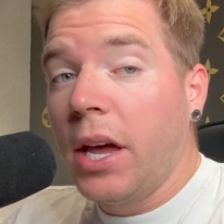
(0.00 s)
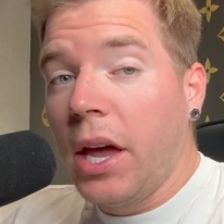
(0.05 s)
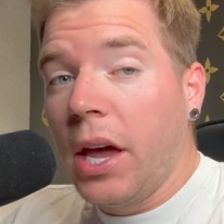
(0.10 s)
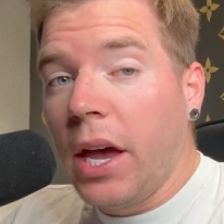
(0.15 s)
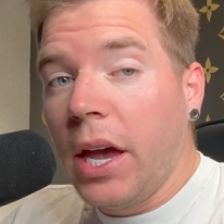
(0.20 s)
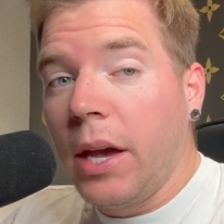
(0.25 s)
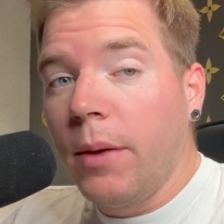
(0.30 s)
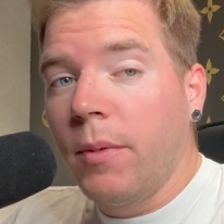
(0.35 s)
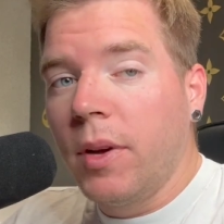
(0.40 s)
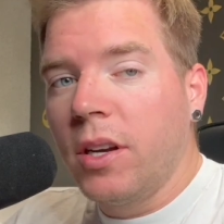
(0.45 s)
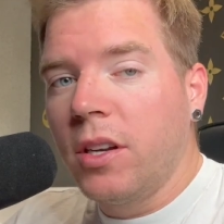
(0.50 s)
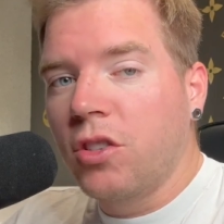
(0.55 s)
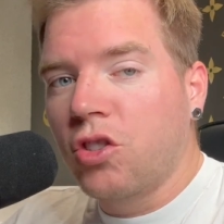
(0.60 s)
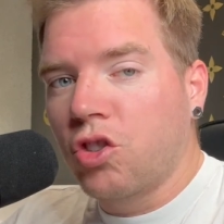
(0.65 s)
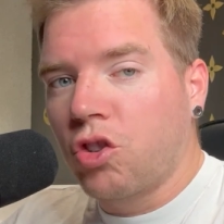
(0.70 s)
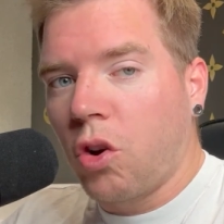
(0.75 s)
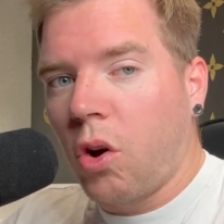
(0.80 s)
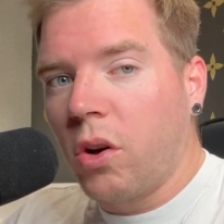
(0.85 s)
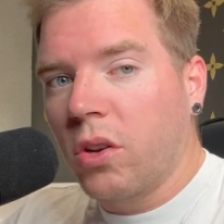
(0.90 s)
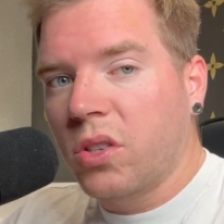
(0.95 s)
imminent
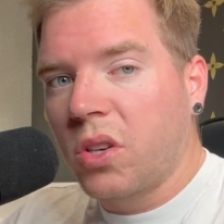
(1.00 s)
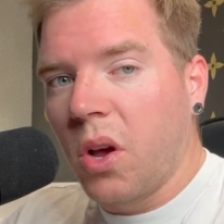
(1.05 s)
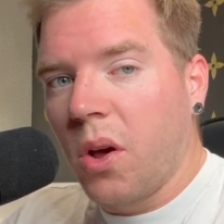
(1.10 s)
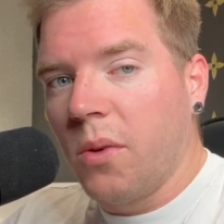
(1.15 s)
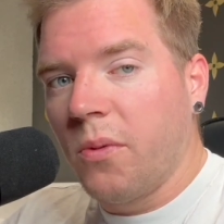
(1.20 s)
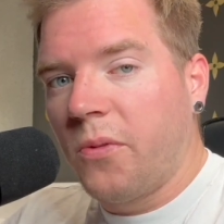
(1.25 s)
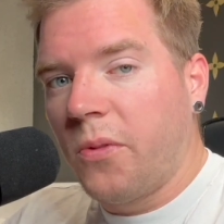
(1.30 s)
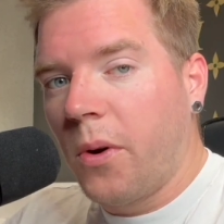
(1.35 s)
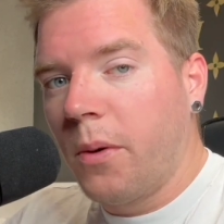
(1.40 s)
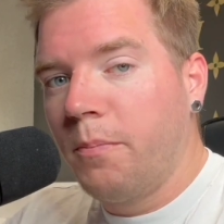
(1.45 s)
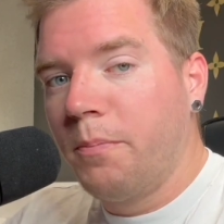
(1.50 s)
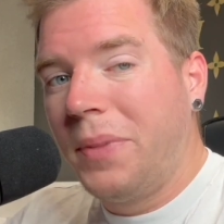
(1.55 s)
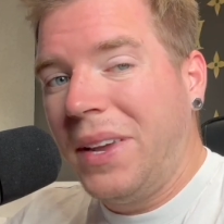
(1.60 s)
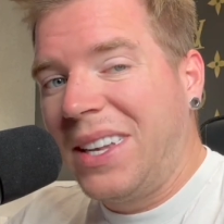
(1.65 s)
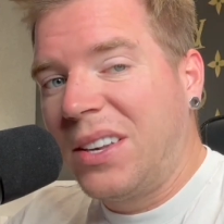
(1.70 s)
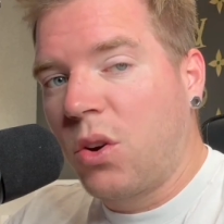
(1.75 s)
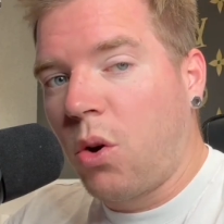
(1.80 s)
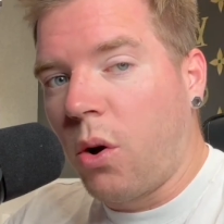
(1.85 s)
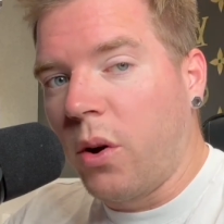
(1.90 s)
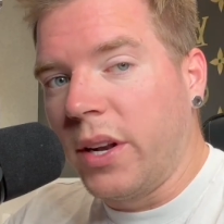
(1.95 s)
short term for
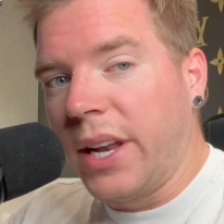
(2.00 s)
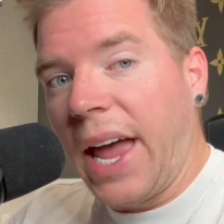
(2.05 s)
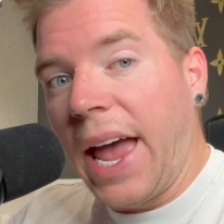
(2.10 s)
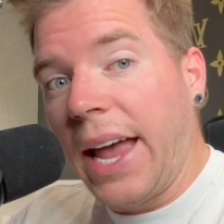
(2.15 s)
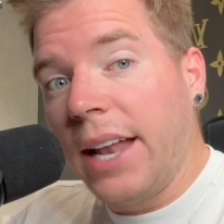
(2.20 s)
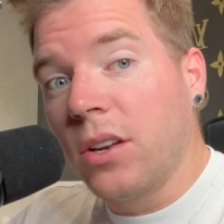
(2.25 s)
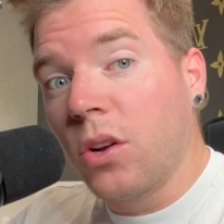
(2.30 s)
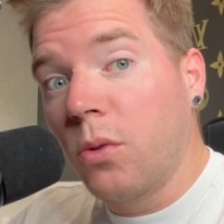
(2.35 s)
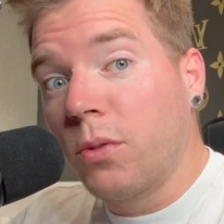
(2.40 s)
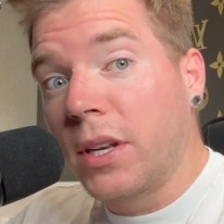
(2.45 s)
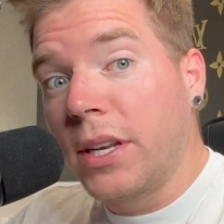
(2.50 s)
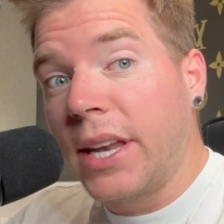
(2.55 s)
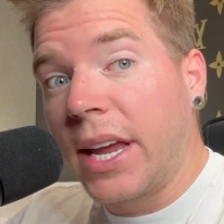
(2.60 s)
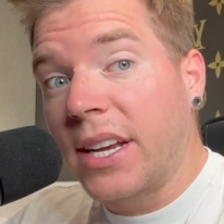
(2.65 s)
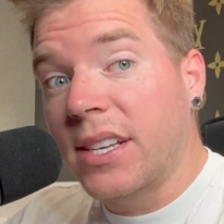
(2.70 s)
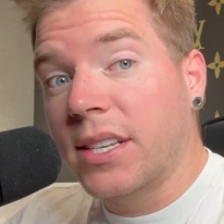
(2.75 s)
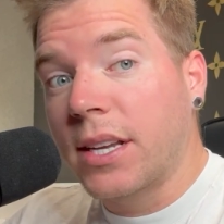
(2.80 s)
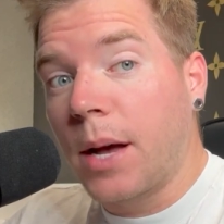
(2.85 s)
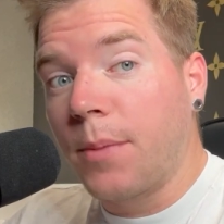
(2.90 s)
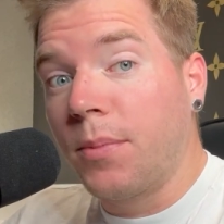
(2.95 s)
Bitcoin and over the
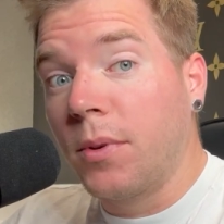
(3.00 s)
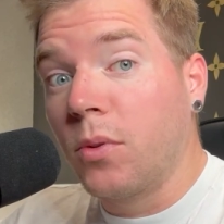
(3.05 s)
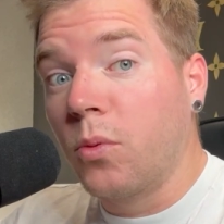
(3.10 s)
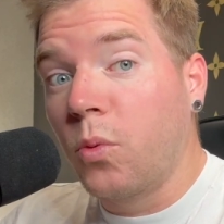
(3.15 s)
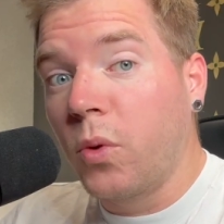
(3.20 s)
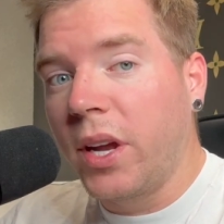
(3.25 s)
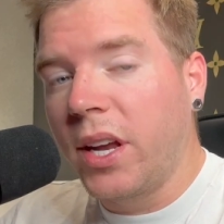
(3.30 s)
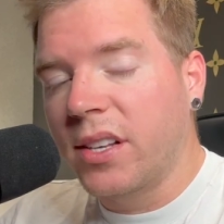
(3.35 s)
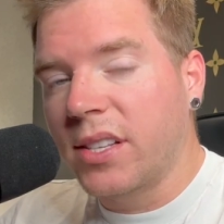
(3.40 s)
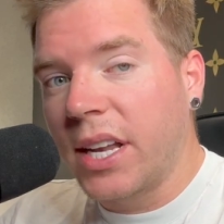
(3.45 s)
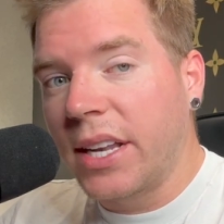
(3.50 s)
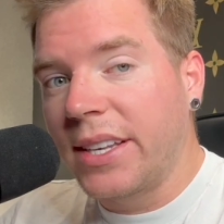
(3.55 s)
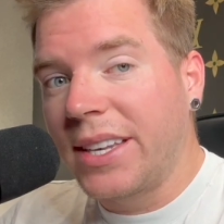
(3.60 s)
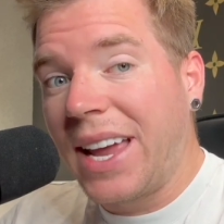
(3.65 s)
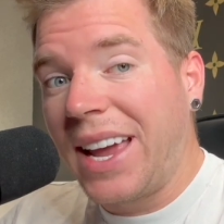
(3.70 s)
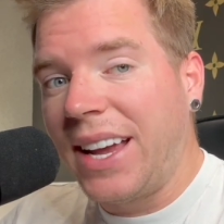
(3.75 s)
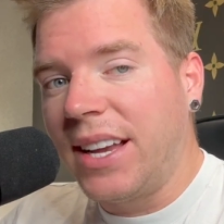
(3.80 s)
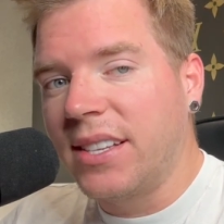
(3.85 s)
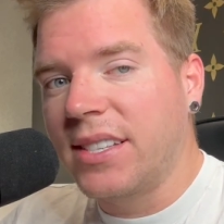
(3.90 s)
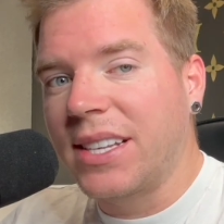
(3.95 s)
next couple weeks and
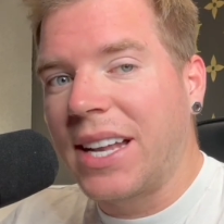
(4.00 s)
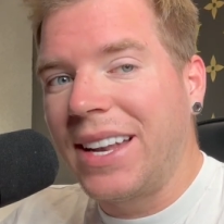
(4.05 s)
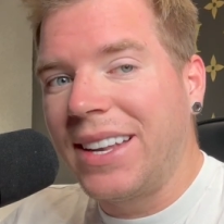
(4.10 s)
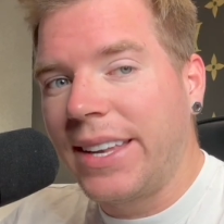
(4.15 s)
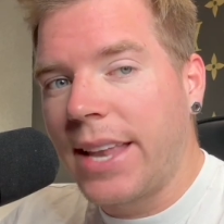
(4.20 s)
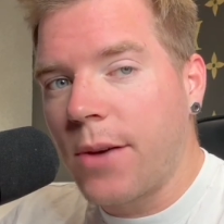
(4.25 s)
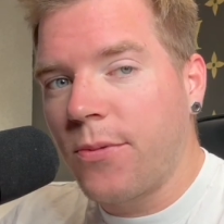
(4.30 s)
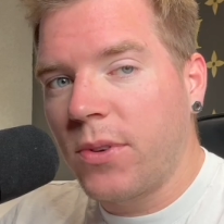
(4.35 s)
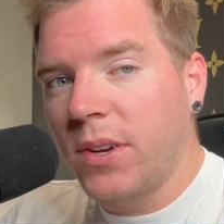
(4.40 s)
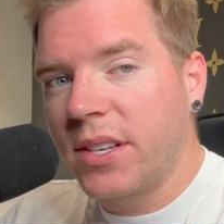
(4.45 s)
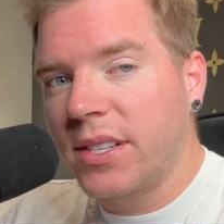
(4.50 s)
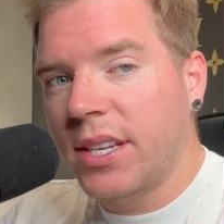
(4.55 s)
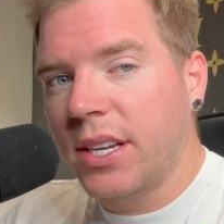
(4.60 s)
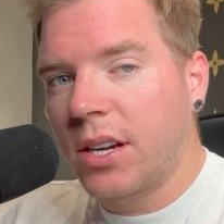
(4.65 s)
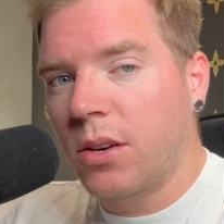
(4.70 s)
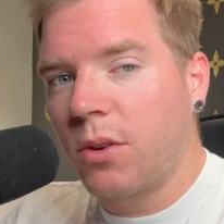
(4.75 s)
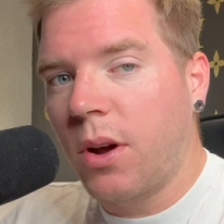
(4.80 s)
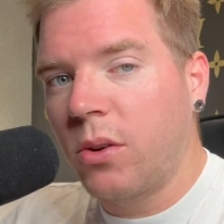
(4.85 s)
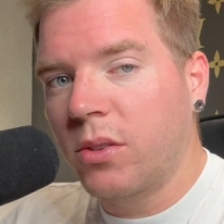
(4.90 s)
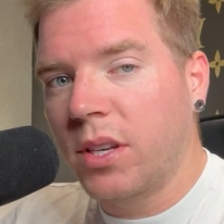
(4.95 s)
days, then definitely
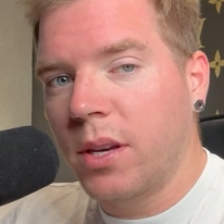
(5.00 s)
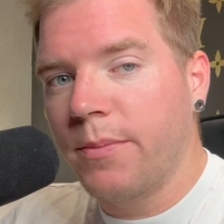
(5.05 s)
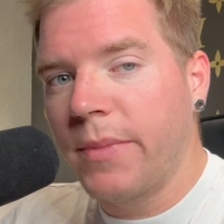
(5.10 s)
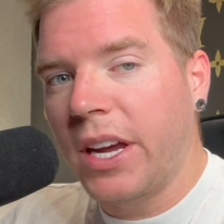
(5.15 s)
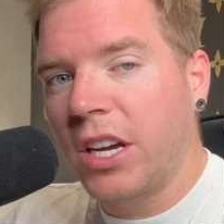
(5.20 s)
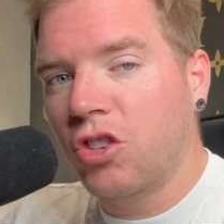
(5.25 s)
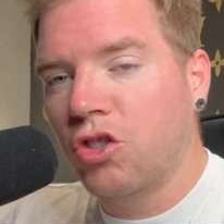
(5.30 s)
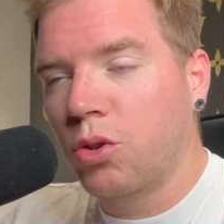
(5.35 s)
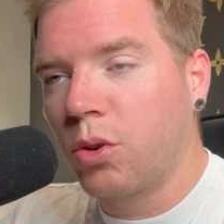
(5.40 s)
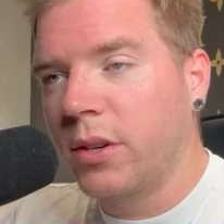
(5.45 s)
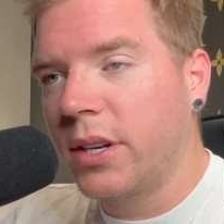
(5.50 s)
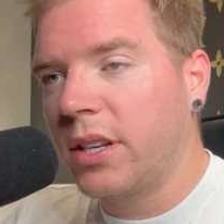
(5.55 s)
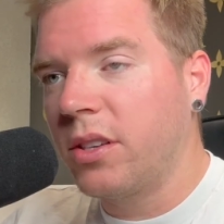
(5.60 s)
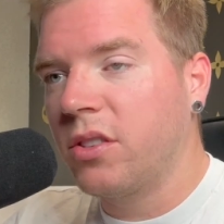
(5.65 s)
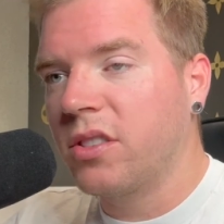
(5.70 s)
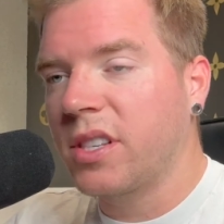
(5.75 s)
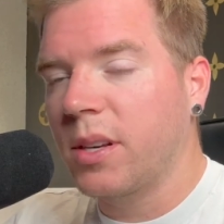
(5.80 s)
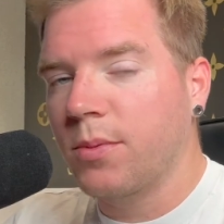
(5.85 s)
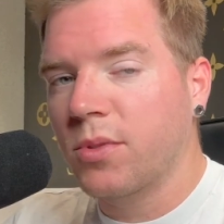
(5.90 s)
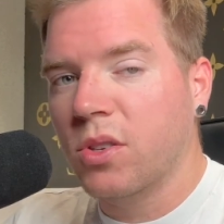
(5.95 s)
stick around here. Make sure that
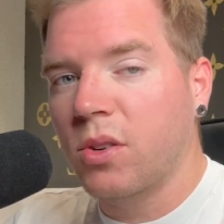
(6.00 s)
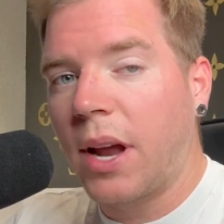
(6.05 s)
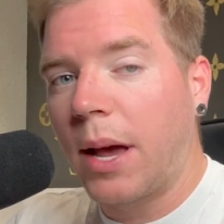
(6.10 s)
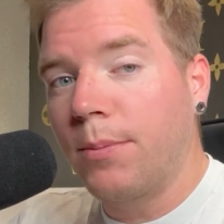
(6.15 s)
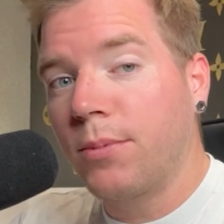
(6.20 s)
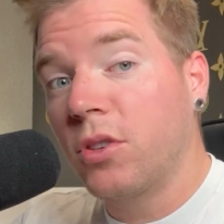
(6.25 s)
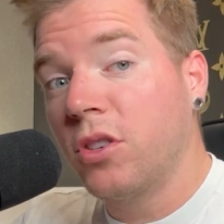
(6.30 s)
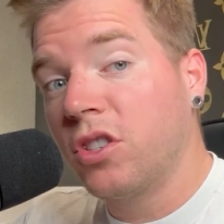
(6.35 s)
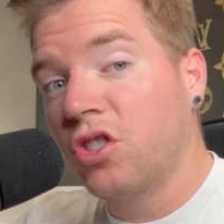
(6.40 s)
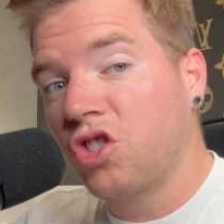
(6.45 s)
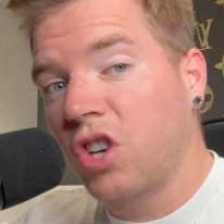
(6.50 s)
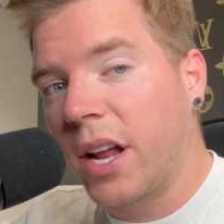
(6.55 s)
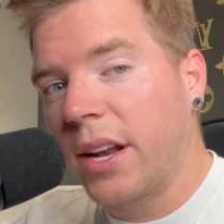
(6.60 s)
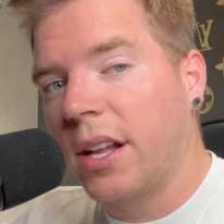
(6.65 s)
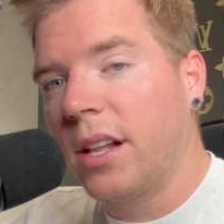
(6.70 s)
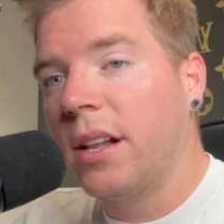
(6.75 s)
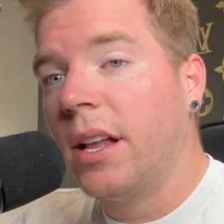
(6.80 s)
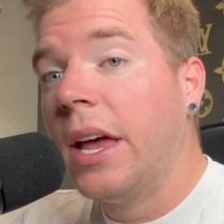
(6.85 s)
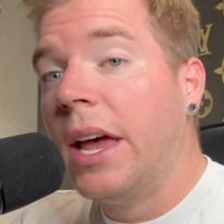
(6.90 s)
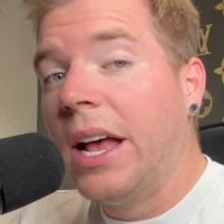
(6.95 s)
you subscribe to the
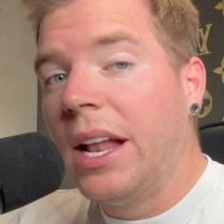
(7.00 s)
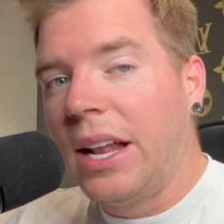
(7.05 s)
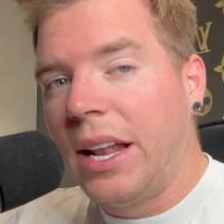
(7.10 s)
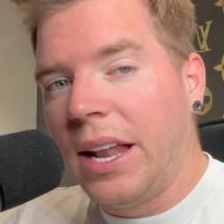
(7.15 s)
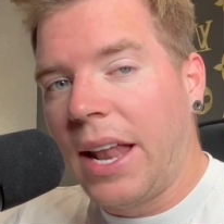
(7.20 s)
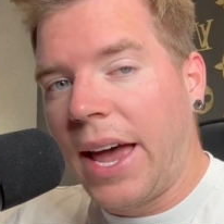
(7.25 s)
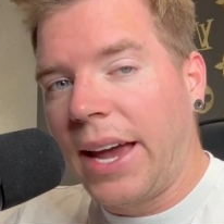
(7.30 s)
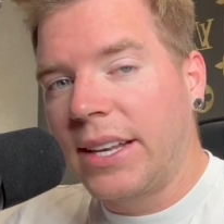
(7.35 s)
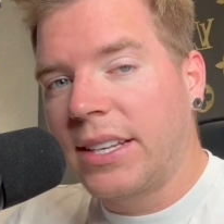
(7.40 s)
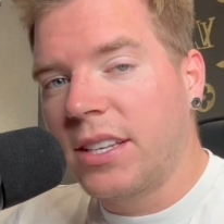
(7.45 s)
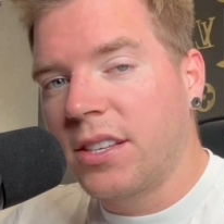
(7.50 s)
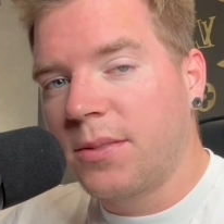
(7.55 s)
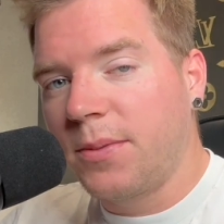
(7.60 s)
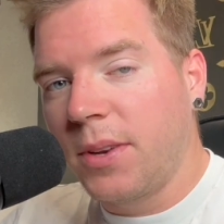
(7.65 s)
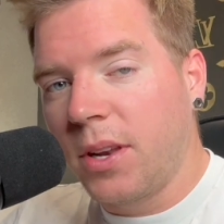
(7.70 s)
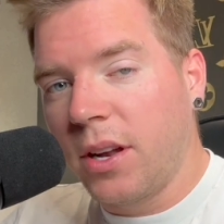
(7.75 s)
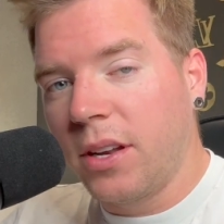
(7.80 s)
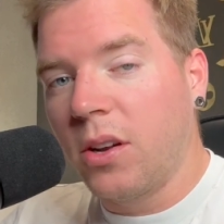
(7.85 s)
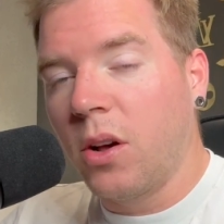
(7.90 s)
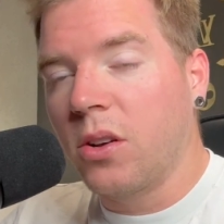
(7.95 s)
channel, like this
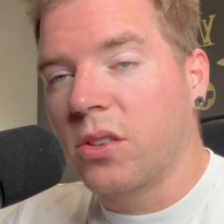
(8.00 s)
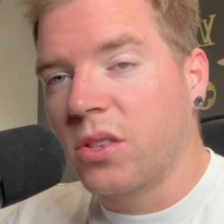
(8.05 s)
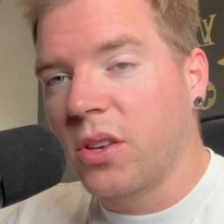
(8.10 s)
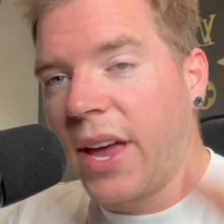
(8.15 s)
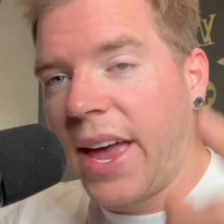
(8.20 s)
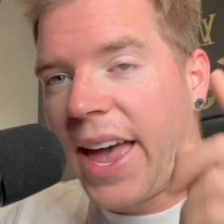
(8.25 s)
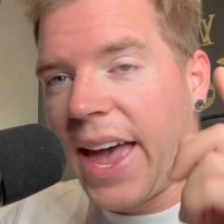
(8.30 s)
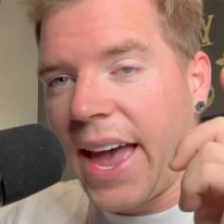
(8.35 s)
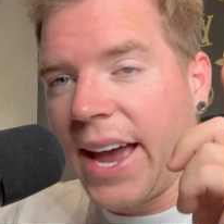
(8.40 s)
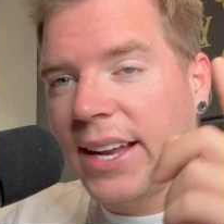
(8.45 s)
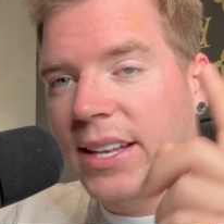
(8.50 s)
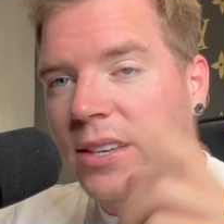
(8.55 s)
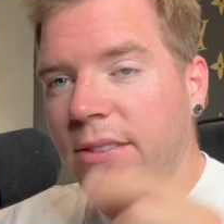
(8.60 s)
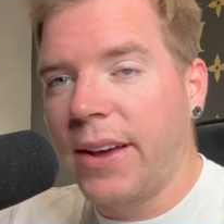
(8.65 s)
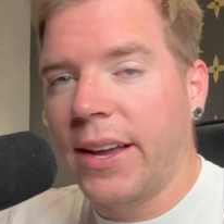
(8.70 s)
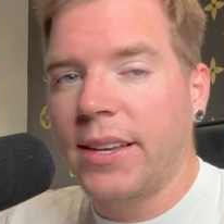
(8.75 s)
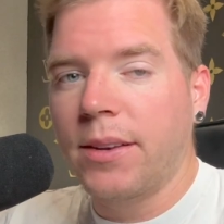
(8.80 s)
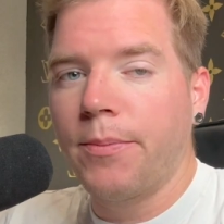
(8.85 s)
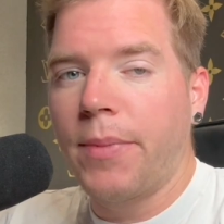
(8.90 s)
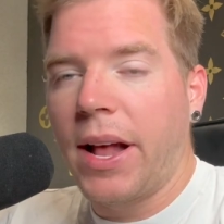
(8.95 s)
video, and also
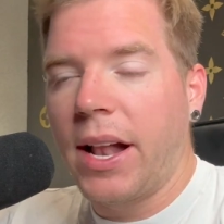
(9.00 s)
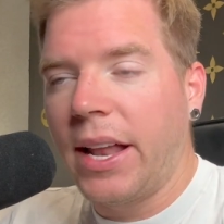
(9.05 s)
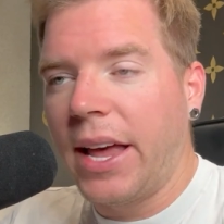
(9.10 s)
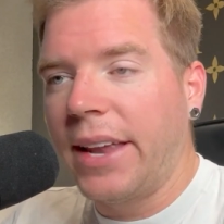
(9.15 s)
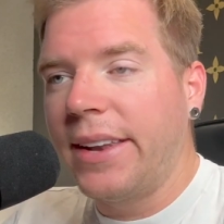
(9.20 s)
activate the bell.